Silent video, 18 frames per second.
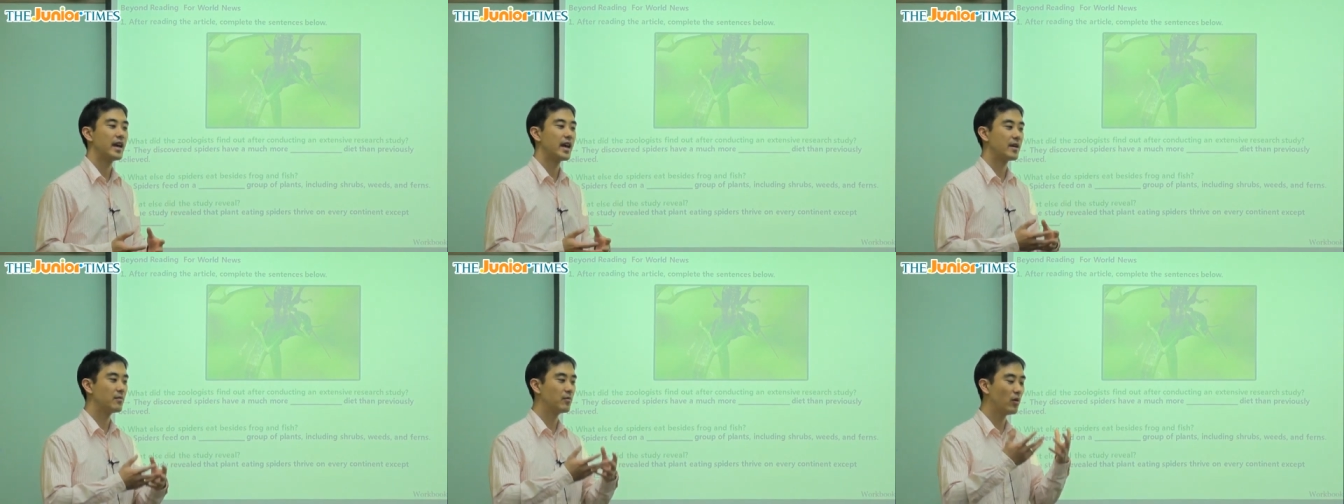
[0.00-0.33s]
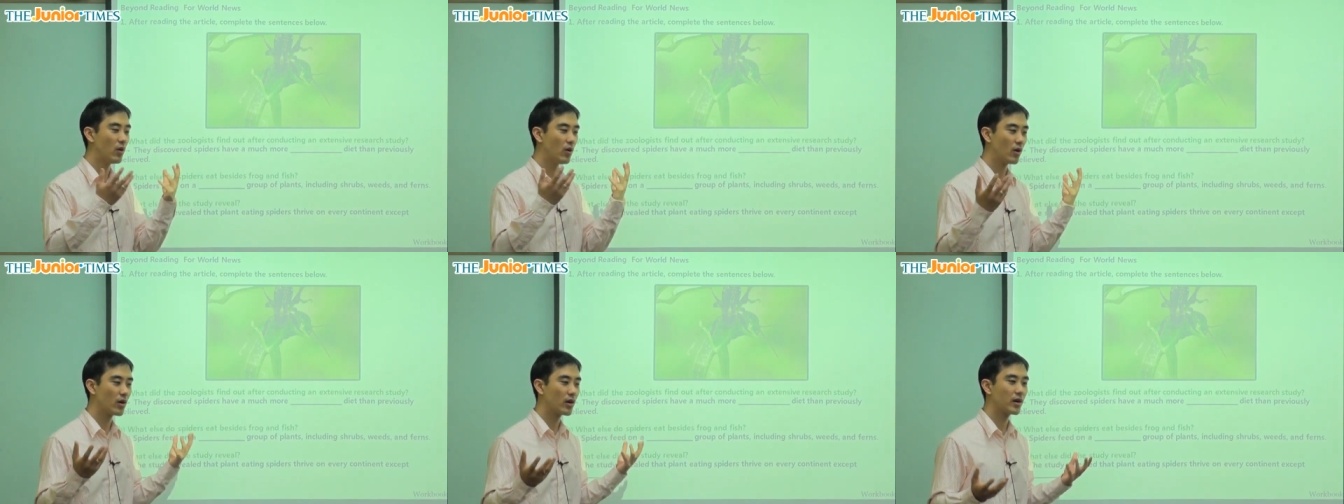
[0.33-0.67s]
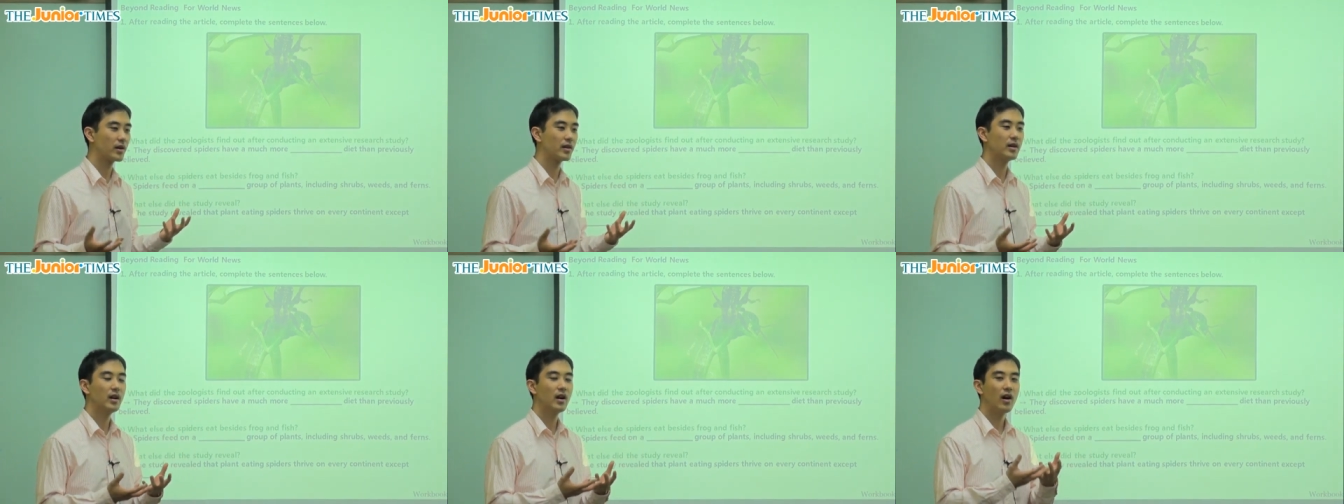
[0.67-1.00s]
a
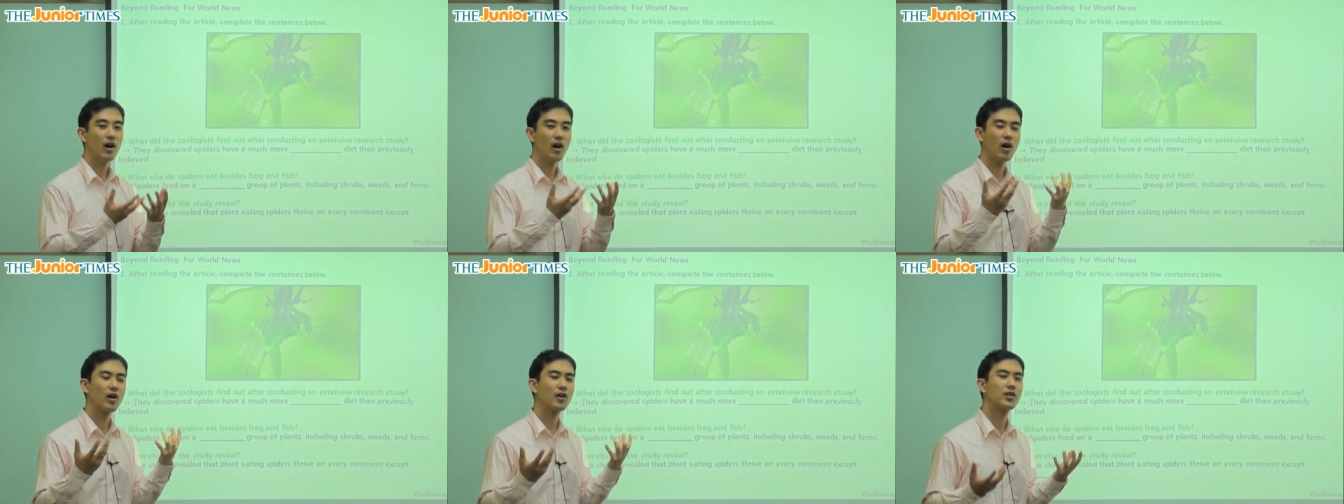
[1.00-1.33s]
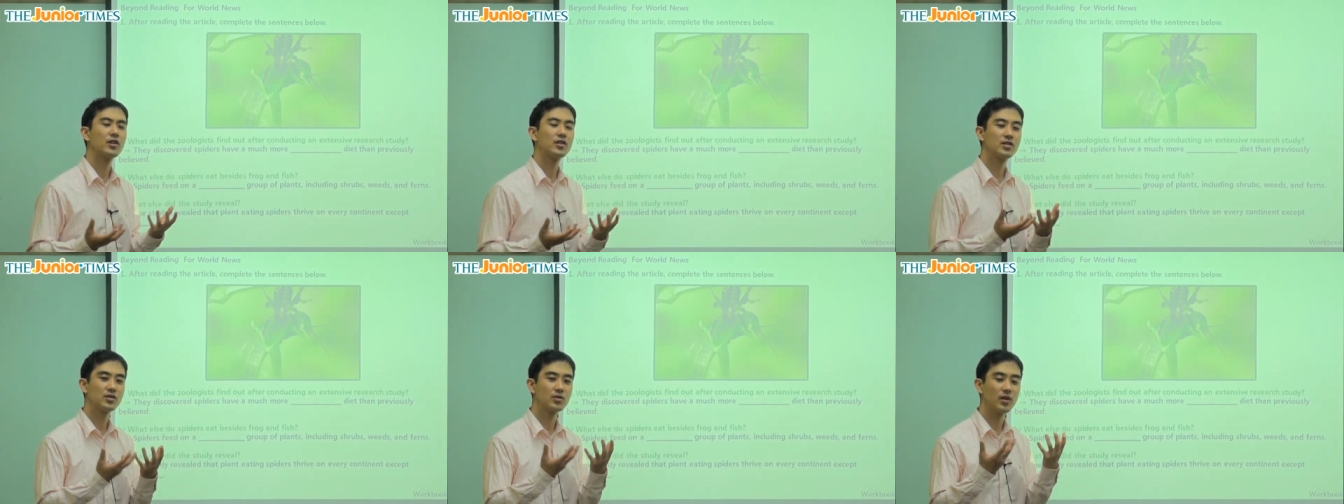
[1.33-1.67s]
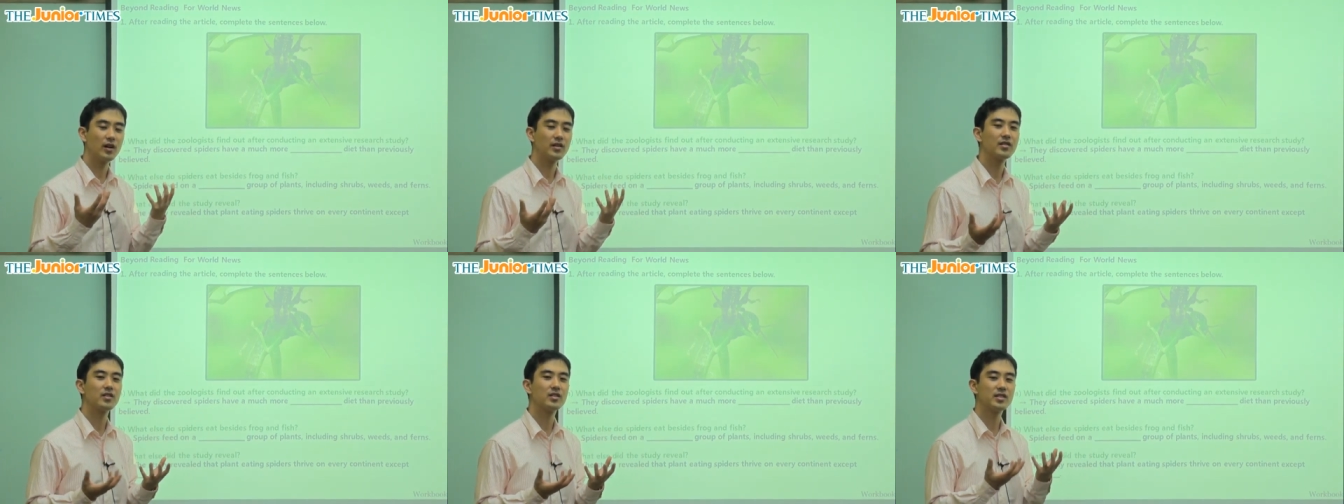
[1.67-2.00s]
more harder to
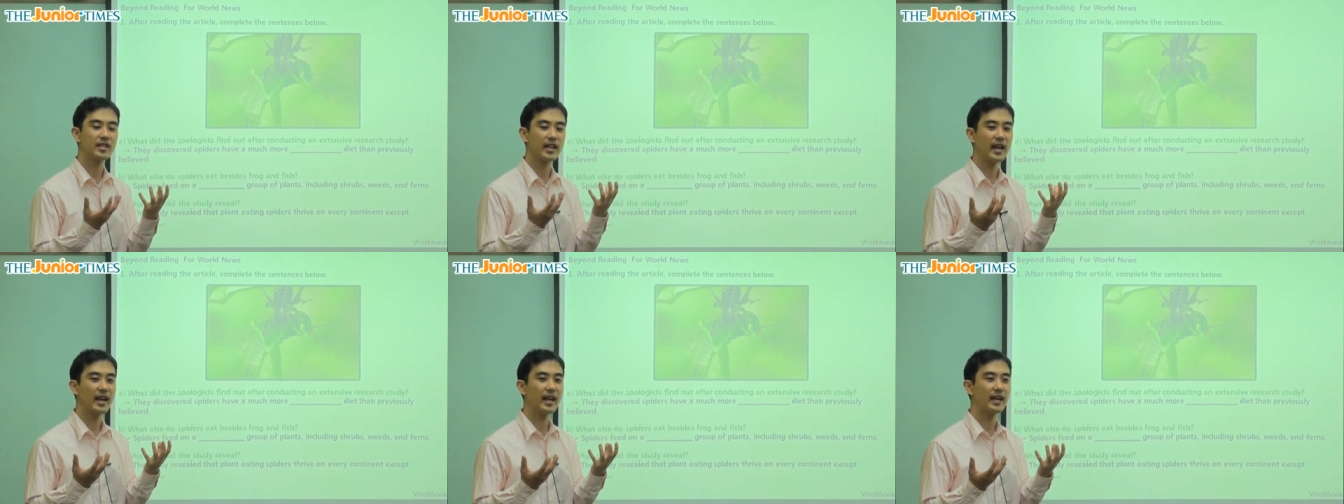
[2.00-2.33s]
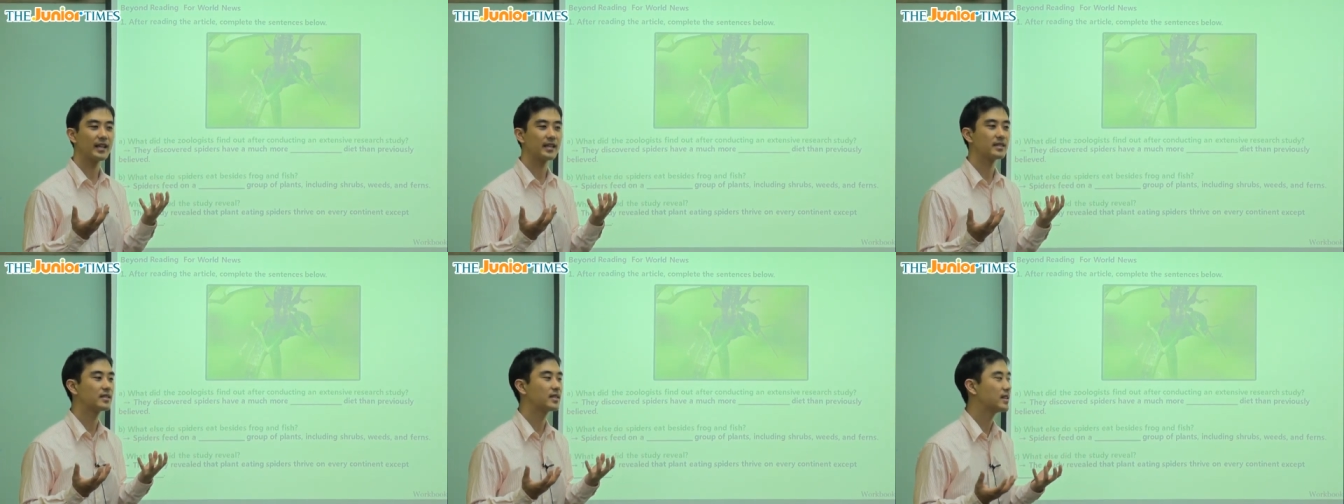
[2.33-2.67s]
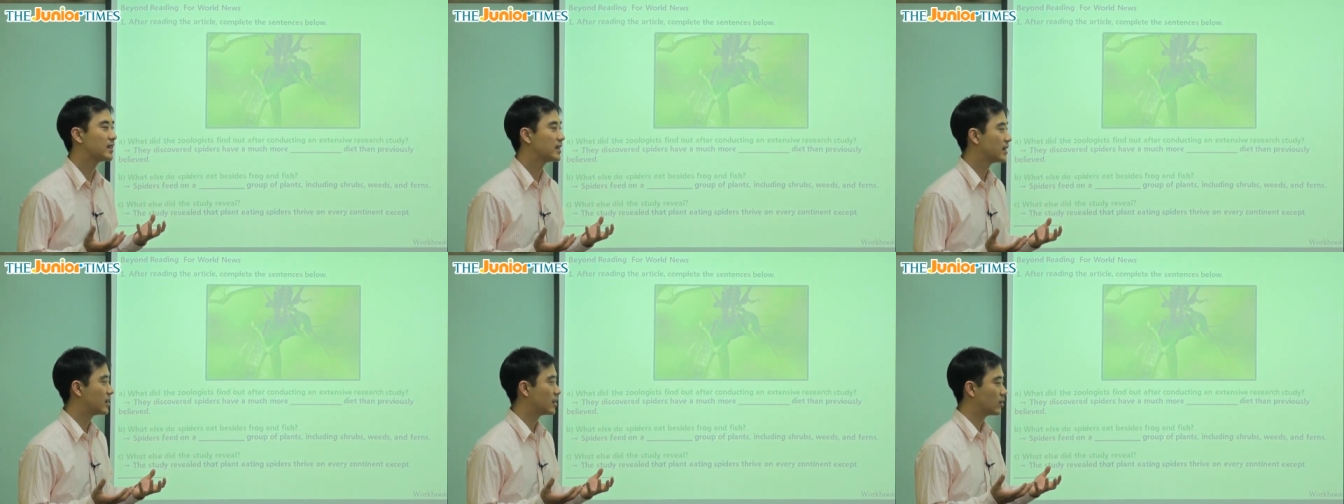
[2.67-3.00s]
understand
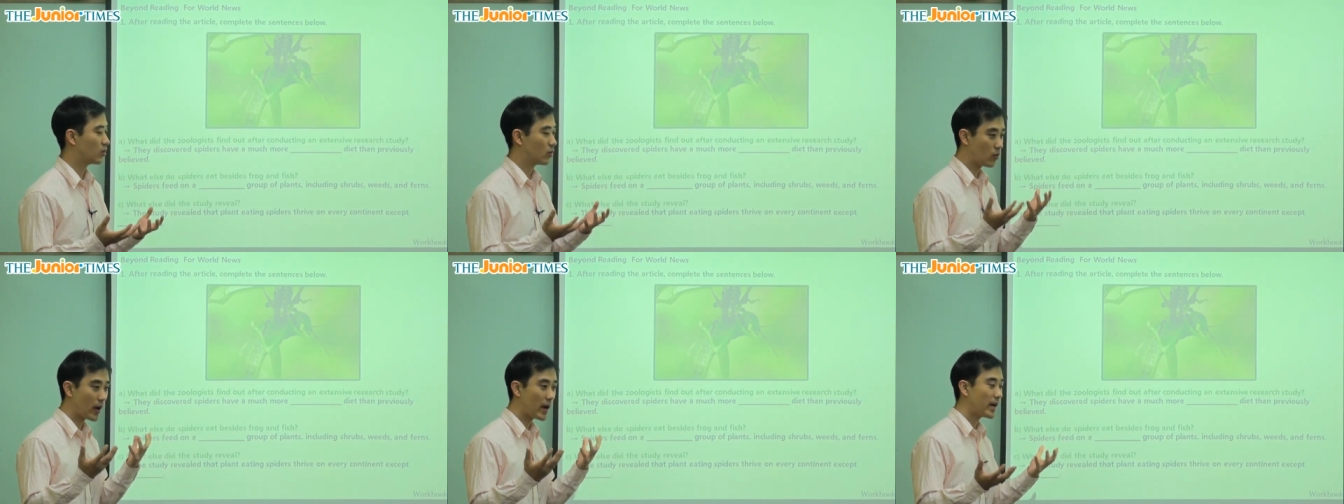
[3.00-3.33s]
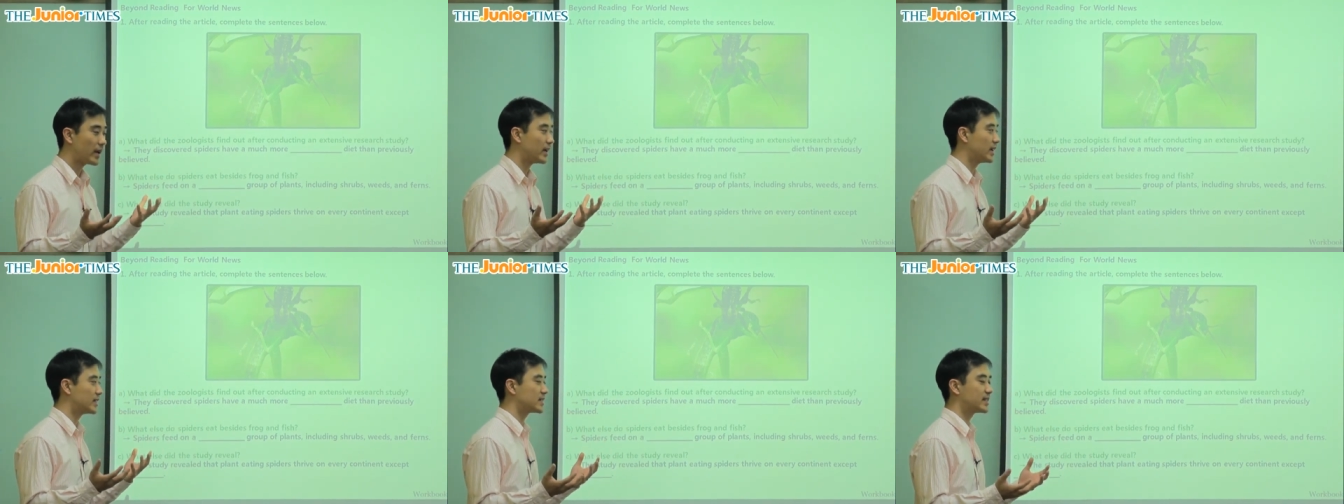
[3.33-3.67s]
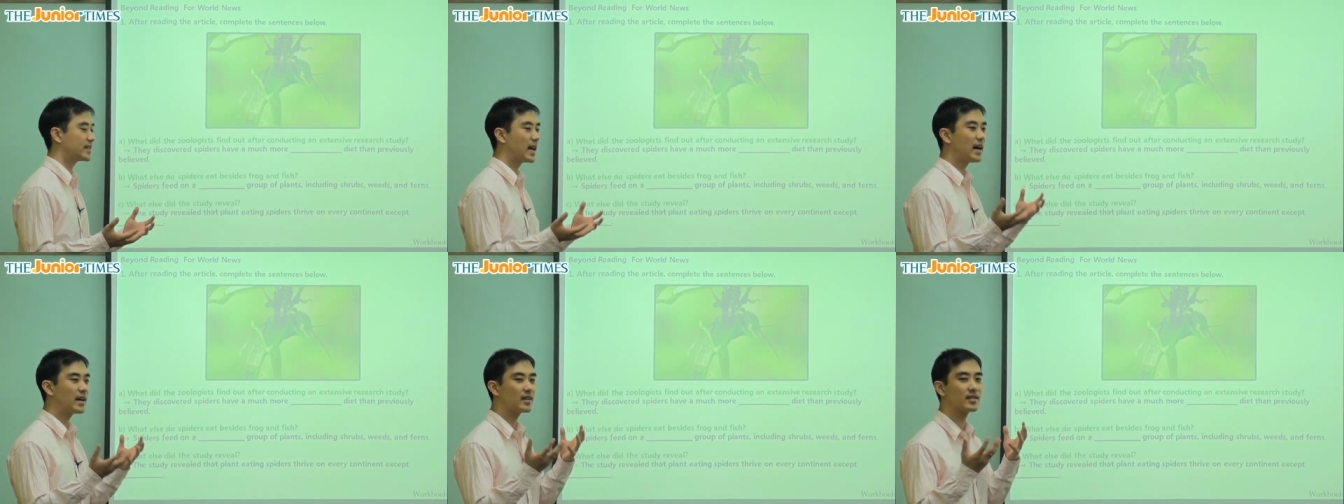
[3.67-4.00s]
way. It's
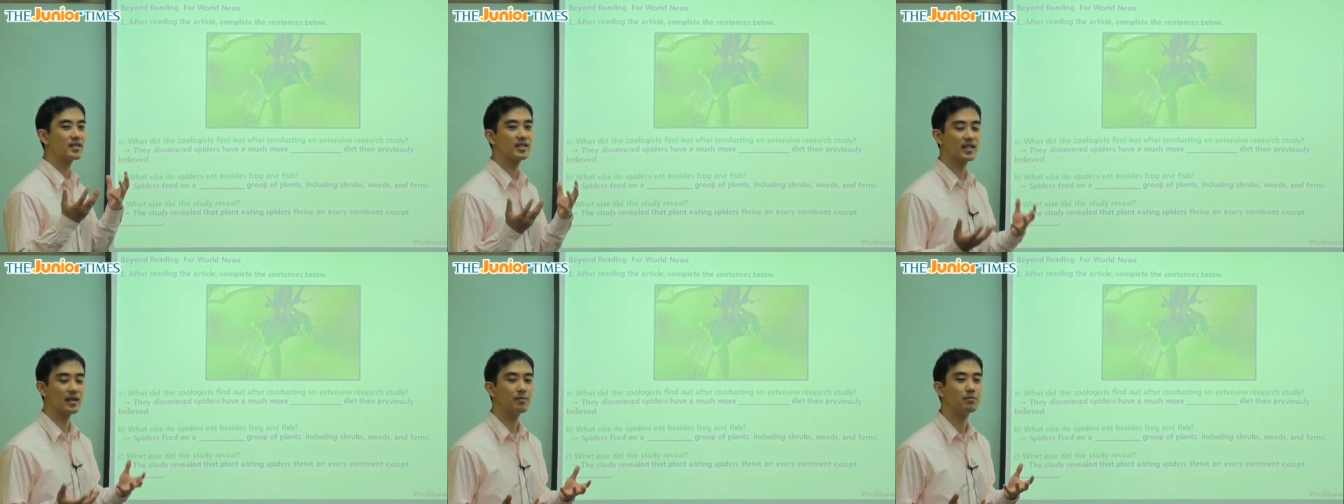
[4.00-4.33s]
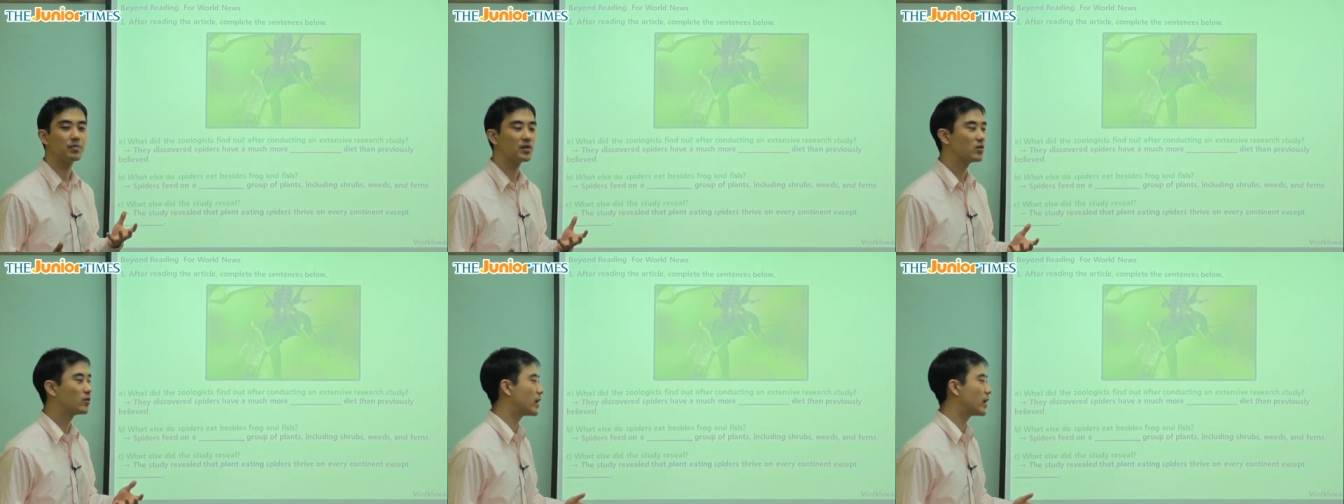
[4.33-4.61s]
not a simple